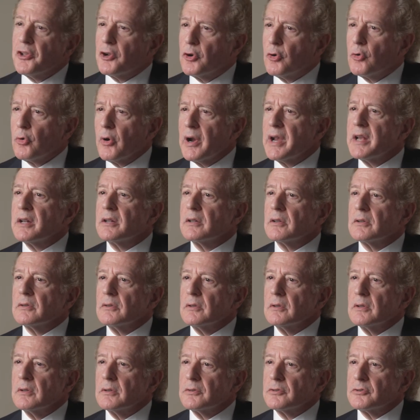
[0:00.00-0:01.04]
The great
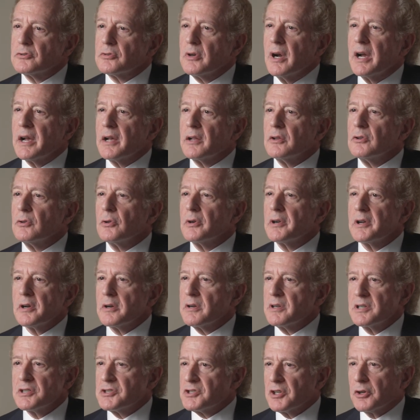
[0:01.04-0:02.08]
trial
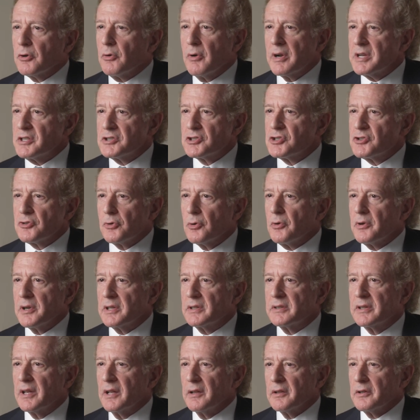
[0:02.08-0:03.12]
lawyer is a great
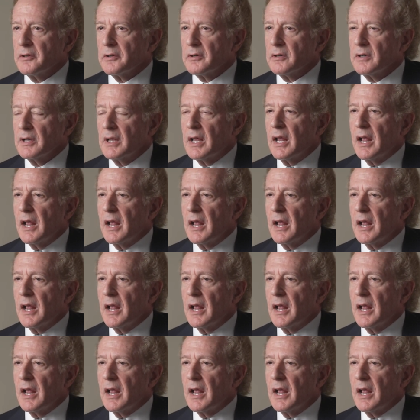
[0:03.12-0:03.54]
storyteller.